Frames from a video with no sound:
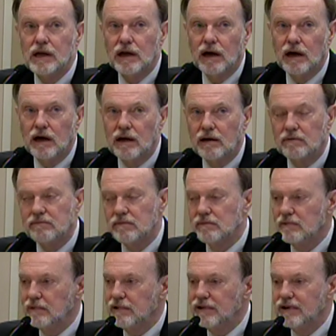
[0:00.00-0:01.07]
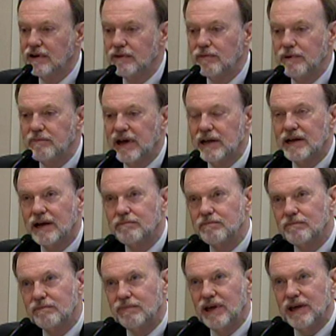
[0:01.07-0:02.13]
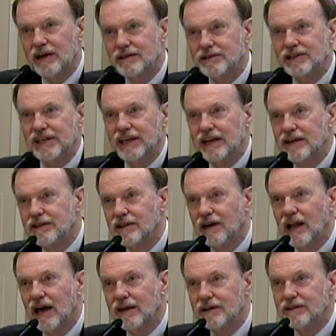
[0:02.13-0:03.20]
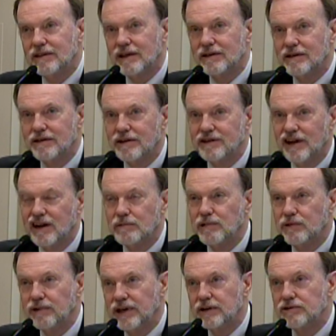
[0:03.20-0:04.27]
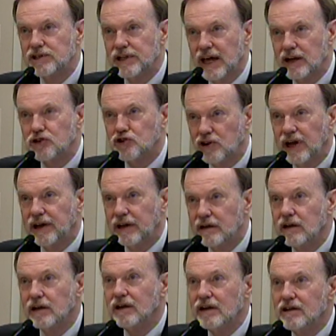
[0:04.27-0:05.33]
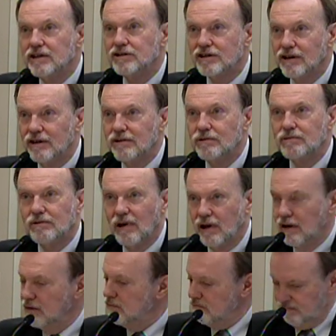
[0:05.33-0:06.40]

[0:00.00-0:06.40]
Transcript: You know, we may not be yet seeing the light at the end of the tunnel, but we know it's not a train. Yeah. So,